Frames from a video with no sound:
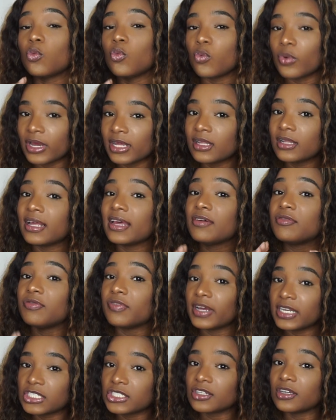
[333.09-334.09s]
will
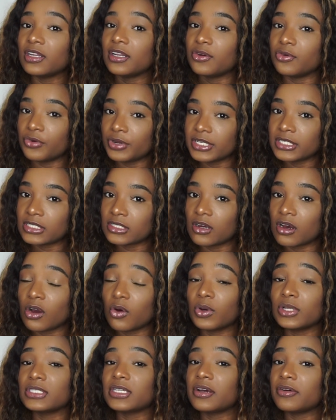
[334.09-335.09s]
eventually restock
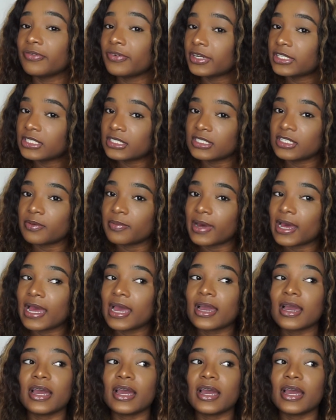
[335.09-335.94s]
whatever it is you're buying,